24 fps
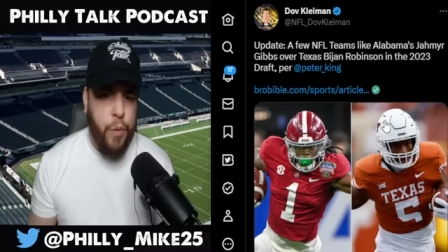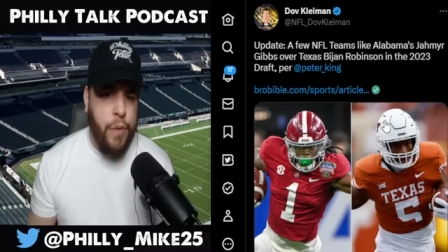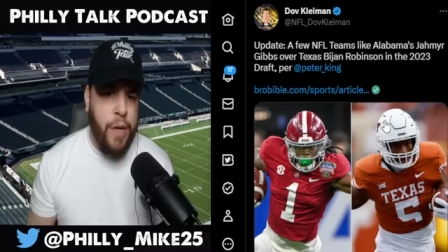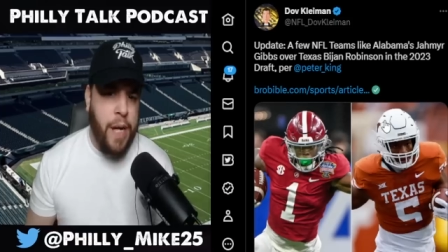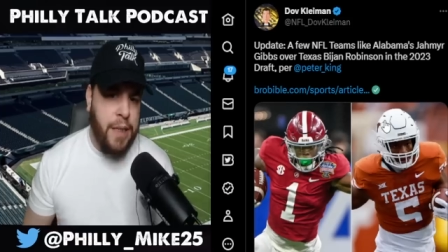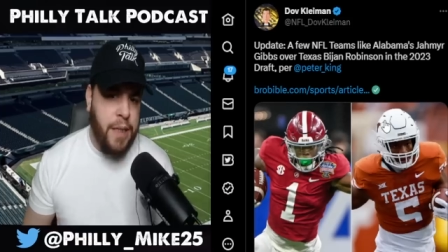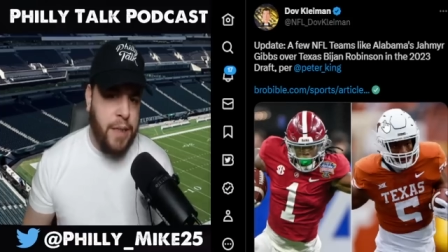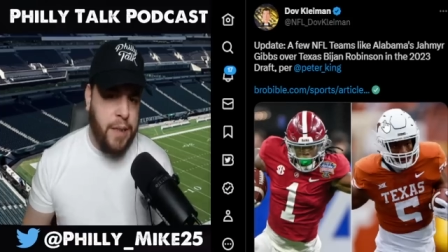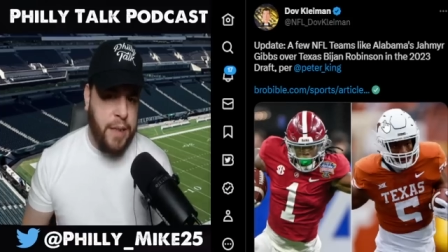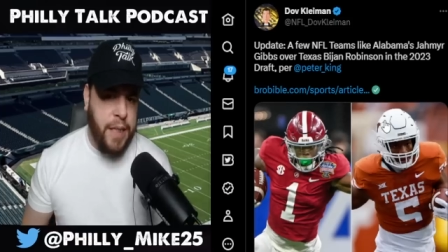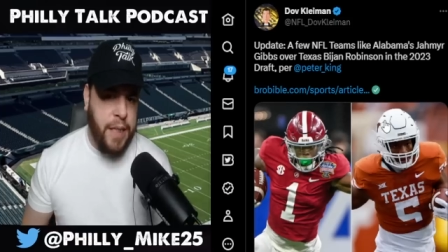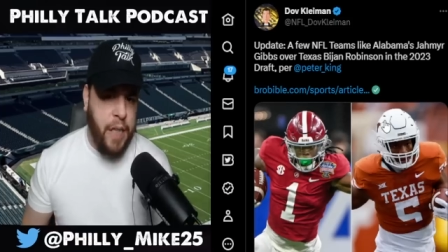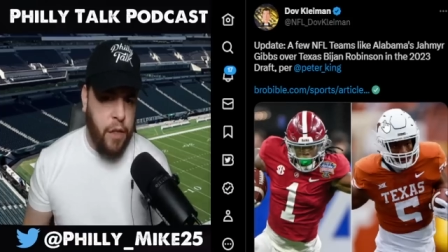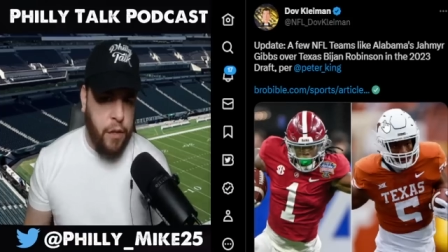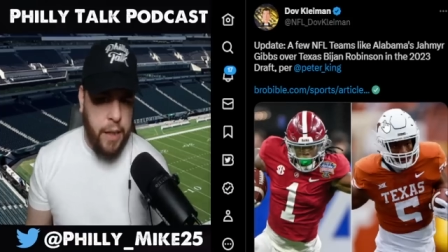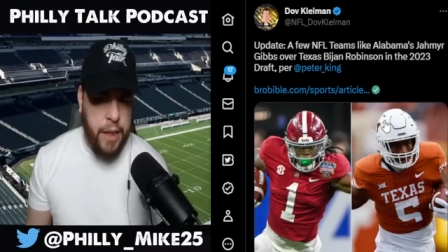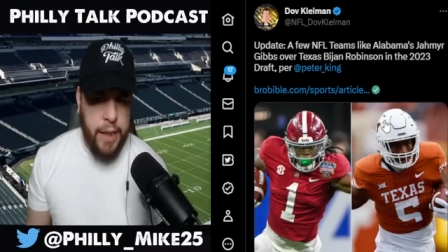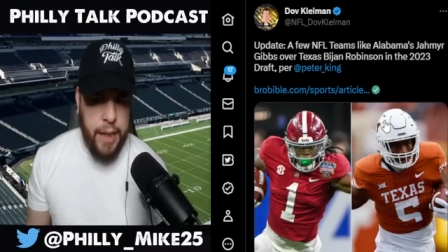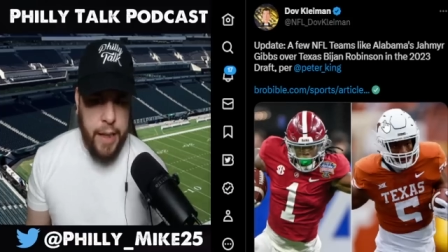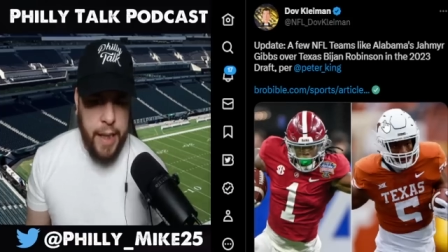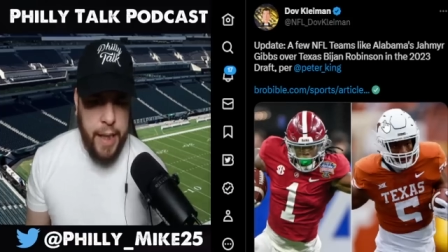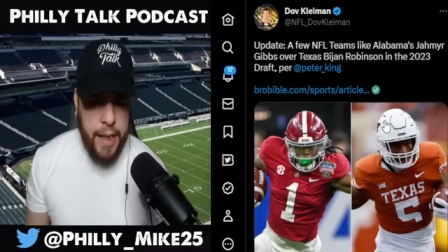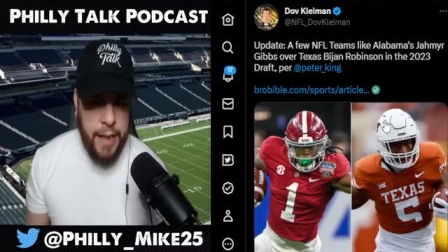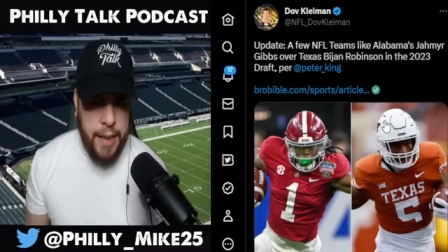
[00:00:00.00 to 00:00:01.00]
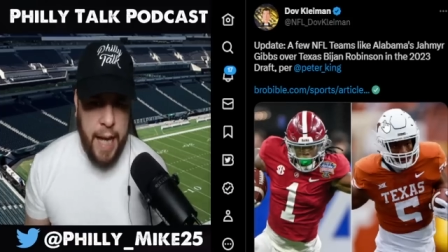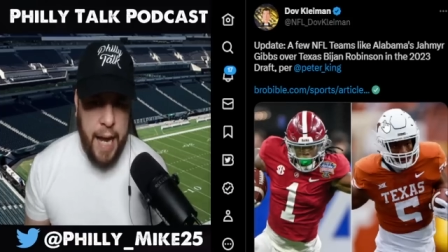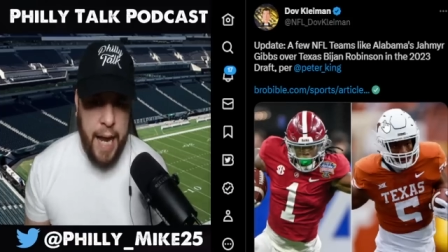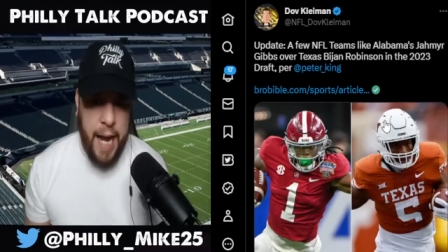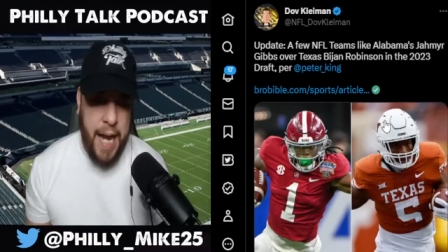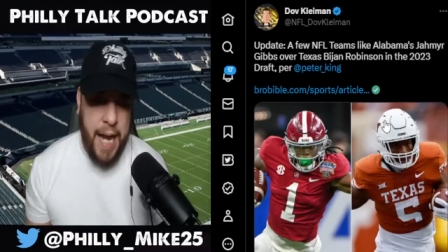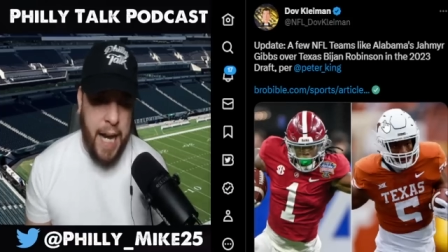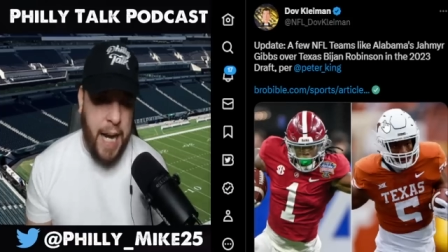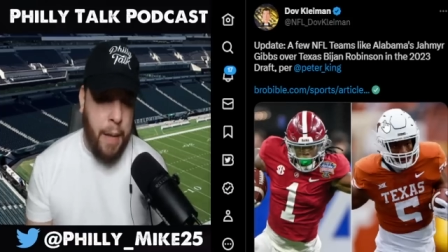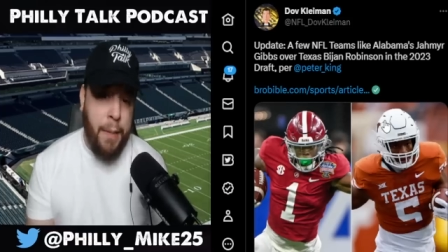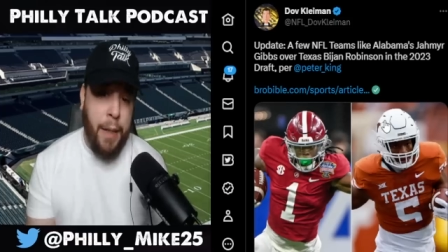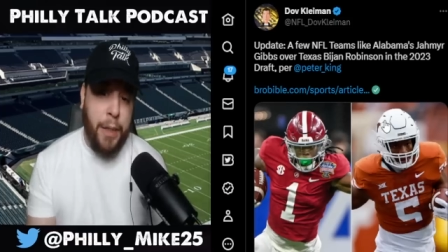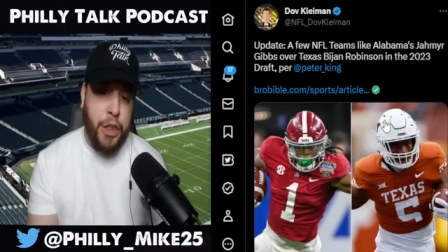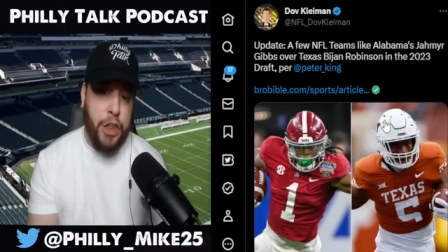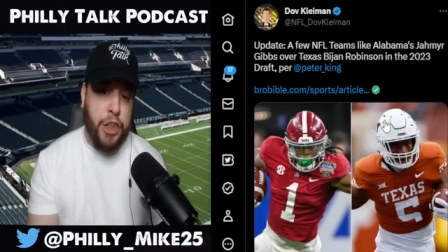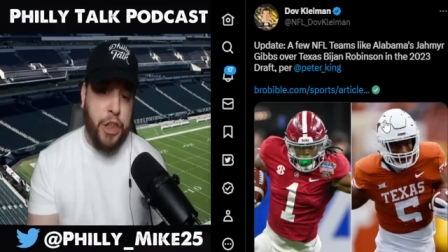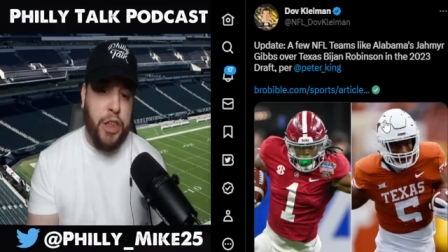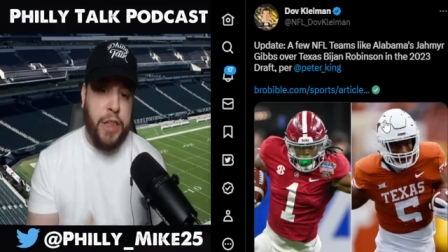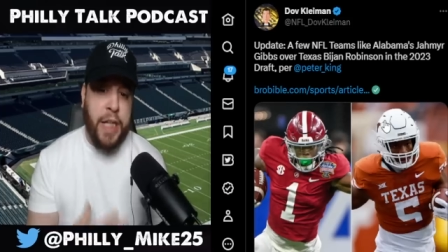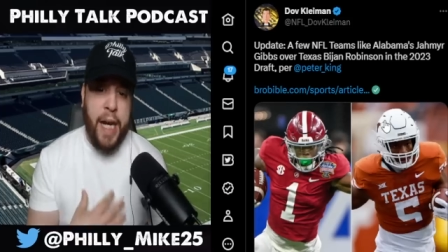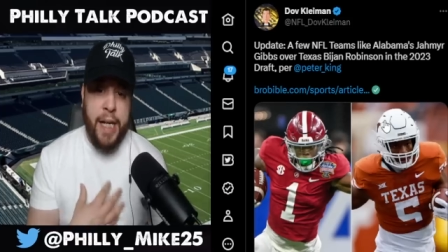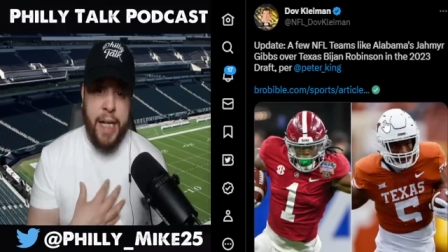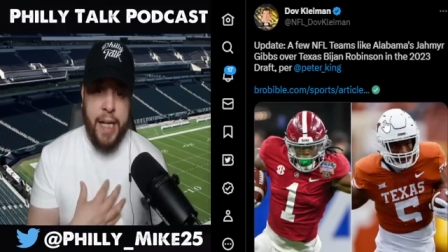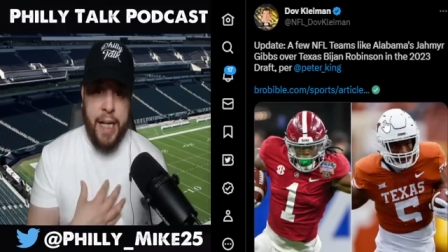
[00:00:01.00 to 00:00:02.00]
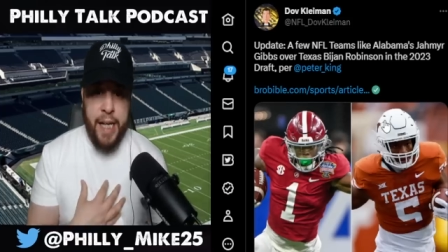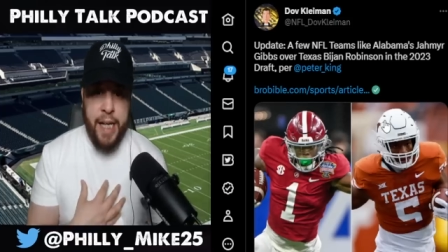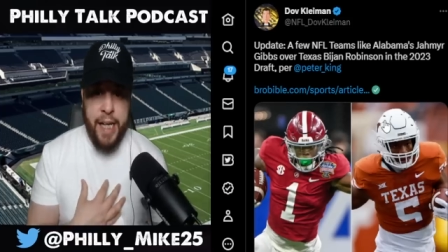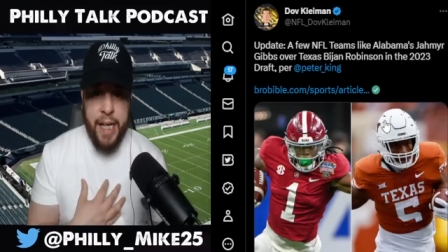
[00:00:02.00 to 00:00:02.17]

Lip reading: necessarily need that. And I'm not just saying the